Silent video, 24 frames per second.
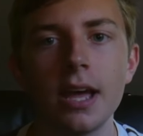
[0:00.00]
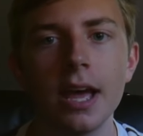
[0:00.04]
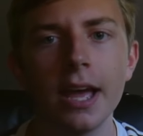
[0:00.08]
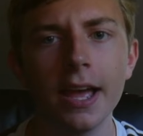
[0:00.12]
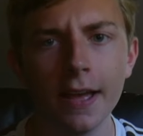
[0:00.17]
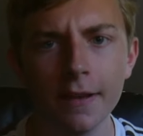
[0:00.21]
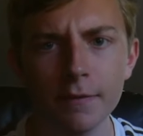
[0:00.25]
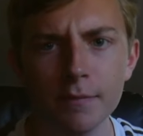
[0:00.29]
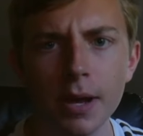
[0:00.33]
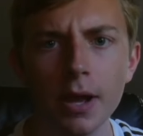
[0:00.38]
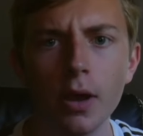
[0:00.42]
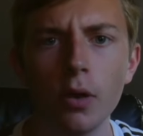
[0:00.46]
I
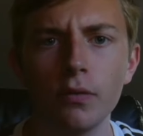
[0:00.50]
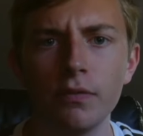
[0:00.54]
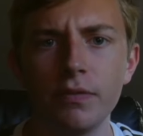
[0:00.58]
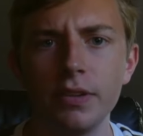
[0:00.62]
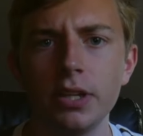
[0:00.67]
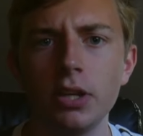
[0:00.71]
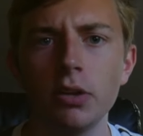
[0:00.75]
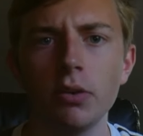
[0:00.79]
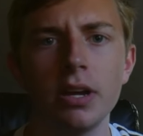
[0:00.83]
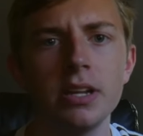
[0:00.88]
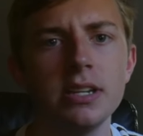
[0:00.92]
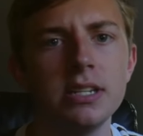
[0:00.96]
have my own
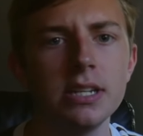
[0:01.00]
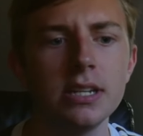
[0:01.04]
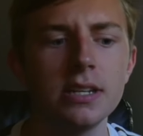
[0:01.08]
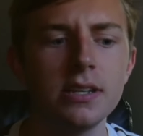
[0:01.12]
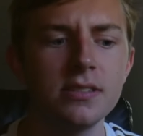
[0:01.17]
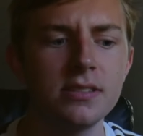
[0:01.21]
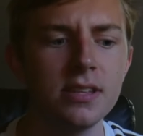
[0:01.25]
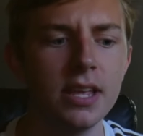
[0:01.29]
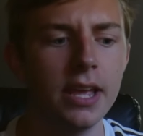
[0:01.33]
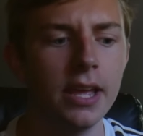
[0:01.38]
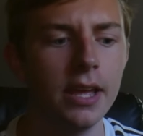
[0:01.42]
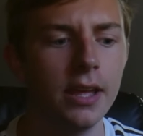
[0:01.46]
video
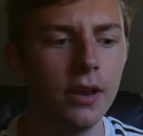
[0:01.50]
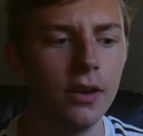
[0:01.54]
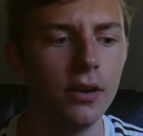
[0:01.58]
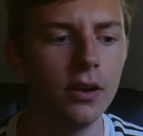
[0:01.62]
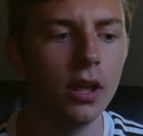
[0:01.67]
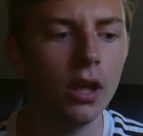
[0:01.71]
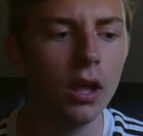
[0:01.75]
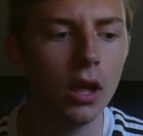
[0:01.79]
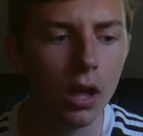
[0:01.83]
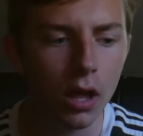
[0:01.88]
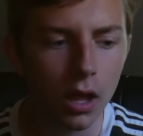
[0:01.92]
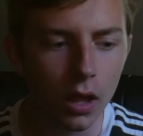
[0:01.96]
ideas and
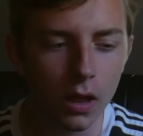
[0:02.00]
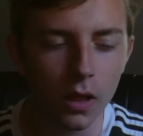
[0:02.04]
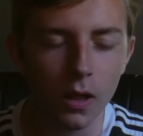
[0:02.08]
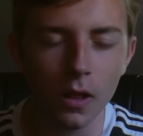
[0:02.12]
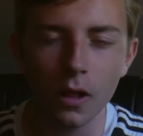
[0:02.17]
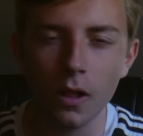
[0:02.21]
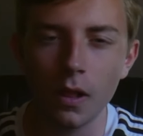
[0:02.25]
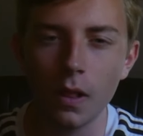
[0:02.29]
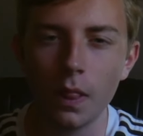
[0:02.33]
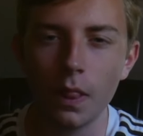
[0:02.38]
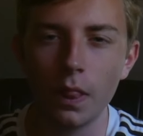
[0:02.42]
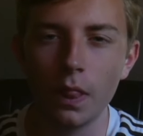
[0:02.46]

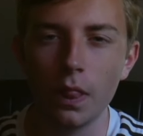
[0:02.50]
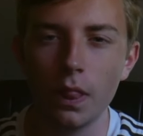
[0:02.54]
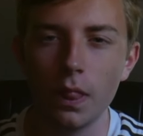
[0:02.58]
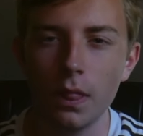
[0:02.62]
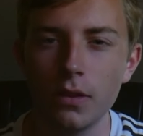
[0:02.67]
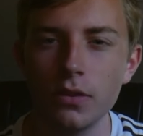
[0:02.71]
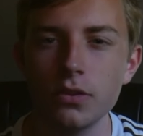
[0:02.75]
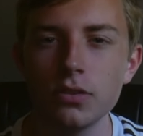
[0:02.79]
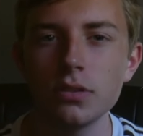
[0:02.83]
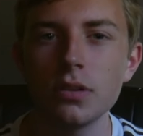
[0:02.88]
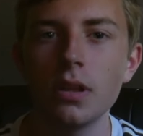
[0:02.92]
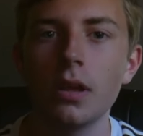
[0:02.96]

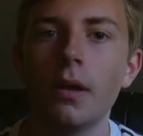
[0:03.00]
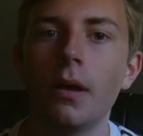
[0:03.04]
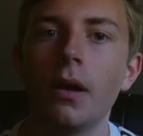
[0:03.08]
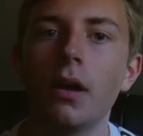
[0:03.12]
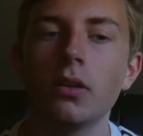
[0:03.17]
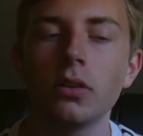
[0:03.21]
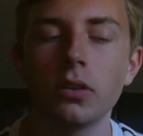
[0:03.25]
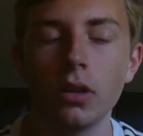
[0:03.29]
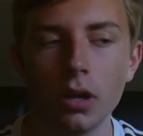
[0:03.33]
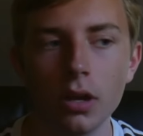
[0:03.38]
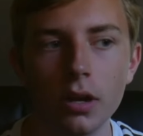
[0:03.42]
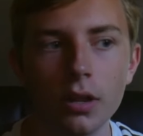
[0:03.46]

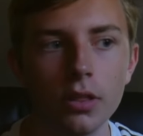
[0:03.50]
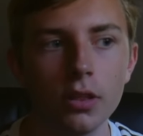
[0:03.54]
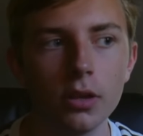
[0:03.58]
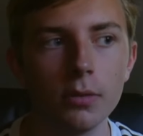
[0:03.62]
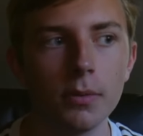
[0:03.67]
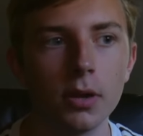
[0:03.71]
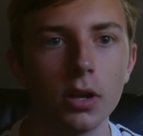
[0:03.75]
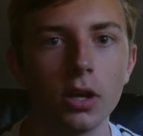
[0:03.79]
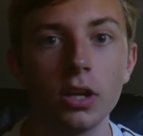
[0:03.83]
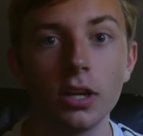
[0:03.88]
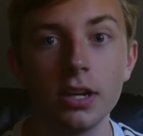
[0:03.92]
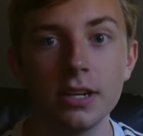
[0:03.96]
a lot of
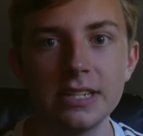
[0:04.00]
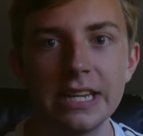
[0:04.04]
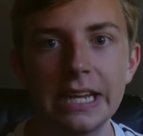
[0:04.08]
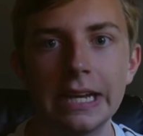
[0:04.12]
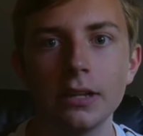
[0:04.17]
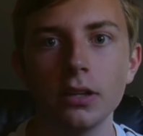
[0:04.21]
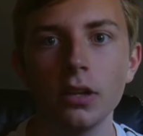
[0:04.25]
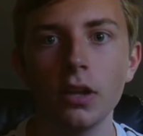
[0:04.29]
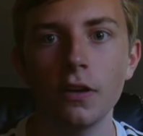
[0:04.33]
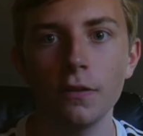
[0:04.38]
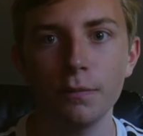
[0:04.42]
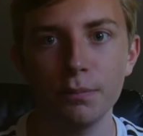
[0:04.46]
them are going to take
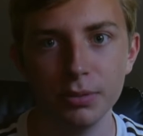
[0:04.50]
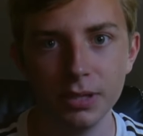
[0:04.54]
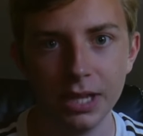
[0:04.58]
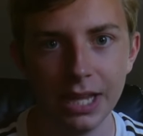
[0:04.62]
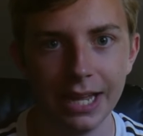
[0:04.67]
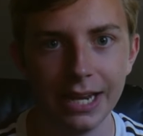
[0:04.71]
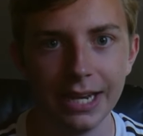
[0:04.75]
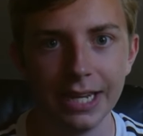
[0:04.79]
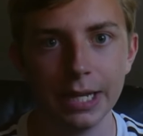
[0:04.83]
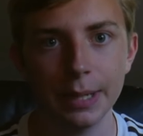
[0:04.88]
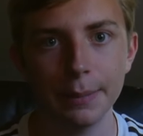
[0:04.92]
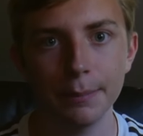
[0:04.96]
a lot of
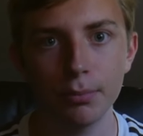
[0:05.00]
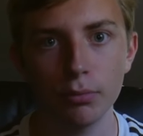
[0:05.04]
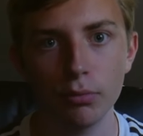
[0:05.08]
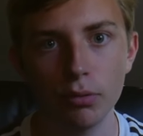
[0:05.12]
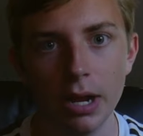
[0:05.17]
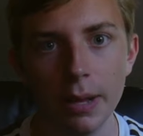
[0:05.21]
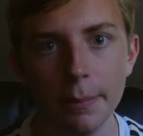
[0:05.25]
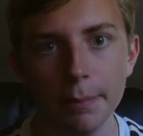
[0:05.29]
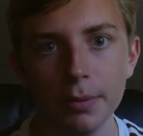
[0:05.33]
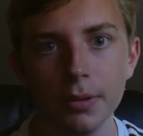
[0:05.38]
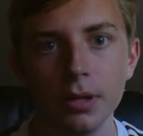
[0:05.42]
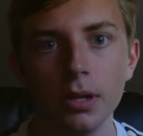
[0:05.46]
planning and
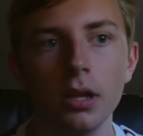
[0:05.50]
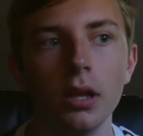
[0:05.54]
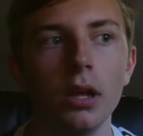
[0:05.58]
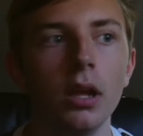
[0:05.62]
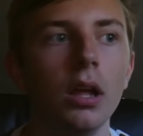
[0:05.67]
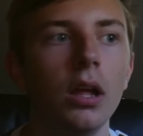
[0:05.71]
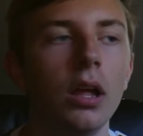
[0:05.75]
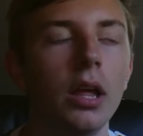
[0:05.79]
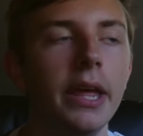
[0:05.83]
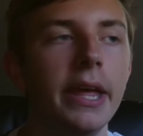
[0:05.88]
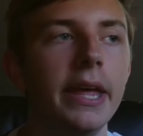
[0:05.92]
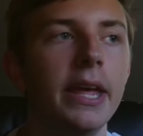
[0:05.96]
prep,
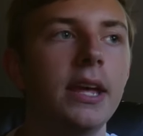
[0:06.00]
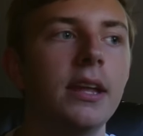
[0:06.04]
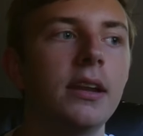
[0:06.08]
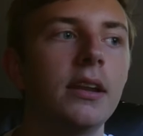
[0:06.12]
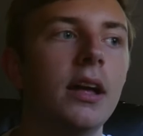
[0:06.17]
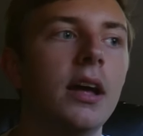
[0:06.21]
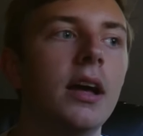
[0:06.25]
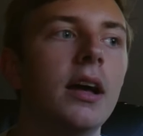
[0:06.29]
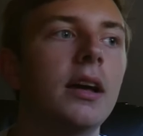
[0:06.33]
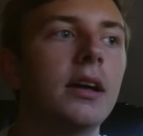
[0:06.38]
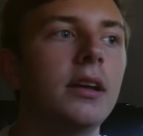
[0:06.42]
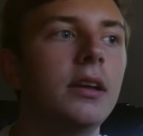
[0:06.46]
and
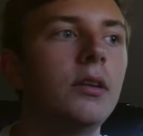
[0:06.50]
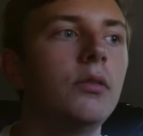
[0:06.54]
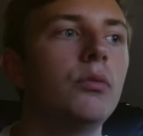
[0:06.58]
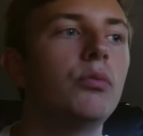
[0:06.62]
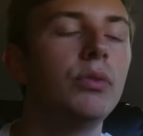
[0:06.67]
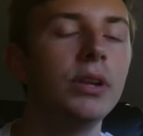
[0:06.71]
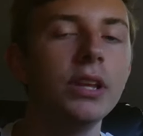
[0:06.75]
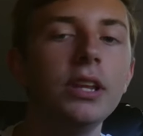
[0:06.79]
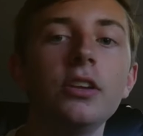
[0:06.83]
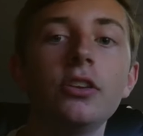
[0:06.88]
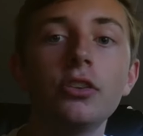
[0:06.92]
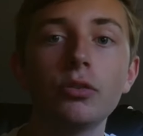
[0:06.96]
I
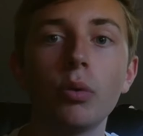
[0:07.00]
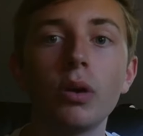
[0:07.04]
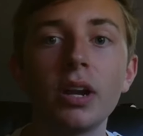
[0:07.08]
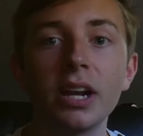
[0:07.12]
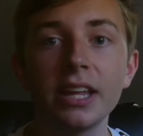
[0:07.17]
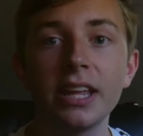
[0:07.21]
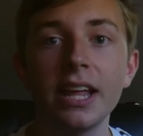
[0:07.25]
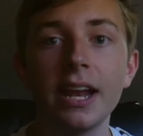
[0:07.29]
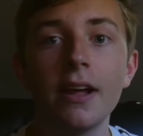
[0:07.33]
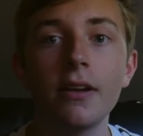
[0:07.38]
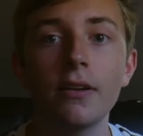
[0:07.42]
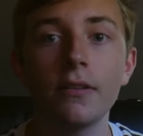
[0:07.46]
really just want
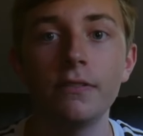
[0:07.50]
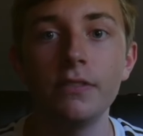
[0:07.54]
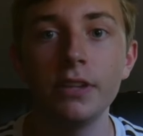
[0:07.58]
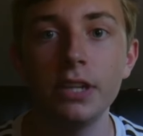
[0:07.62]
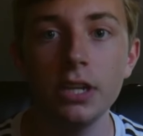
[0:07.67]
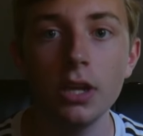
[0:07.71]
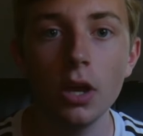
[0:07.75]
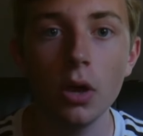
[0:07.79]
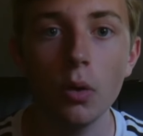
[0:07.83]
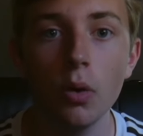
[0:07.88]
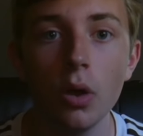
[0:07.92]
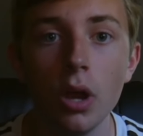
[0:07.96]
to get out a
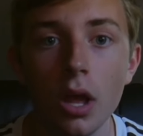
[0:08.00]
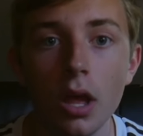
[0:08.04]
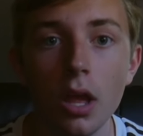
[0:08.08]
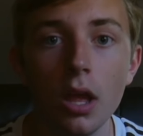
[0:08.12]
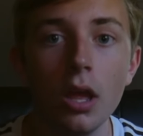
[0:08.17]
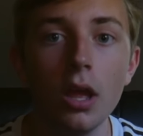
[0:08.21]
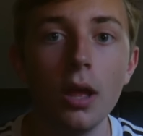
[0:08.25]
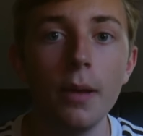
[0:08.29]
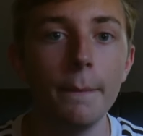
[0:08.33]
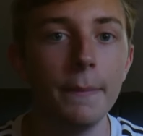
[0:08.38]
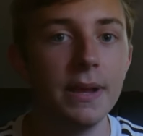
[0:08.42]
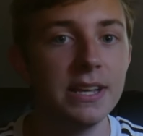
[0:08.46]
video
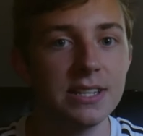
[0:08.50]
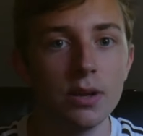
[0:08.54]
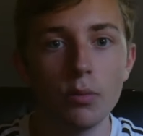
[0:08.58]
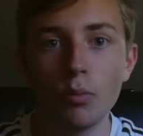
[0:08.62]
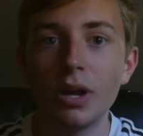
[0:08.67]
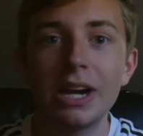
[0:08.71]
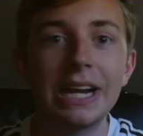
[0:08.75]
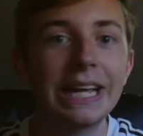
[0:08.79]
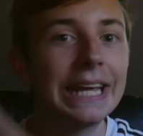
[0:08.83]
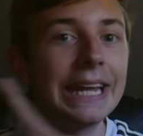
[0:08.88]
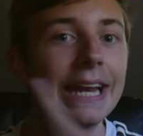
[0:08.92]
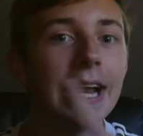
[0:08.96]
because I
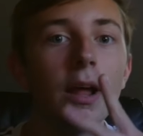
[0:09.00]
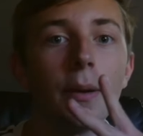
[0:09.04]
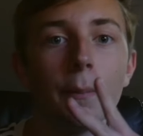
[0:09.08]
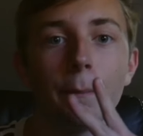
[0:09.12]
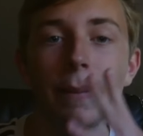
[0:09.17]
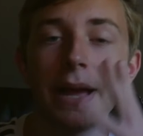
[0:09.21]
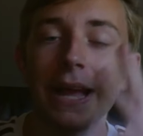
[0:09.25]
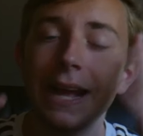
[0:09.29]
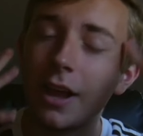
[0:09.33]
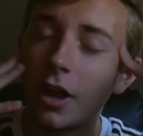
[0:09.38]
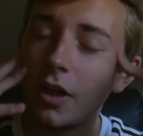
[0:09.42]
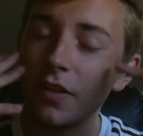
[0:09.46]
want to get
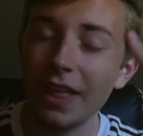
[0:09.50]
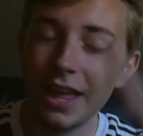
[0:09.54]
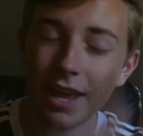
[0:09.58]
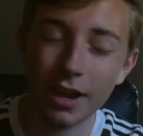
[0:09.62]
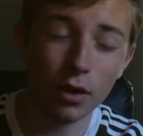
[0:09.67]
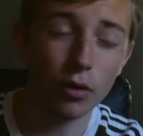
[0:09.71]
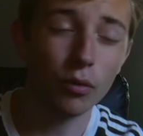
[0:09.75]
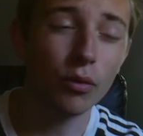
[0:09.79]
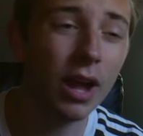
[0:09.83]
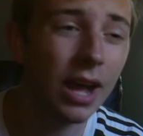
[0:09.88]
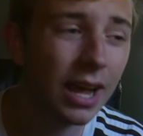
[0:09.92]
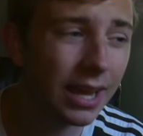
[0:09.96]
back on that
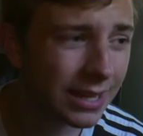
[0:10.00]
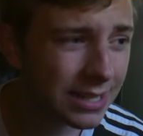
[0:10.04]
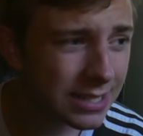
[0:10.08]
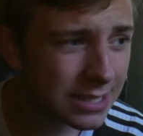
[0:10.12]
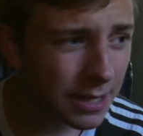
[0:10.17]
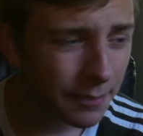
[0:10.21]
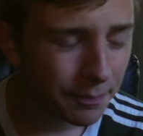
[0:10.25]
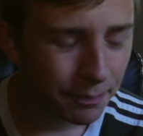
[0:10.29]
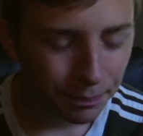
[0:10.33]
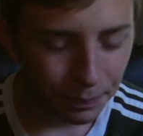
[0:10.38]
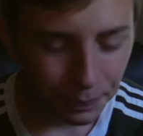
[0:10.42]
grind.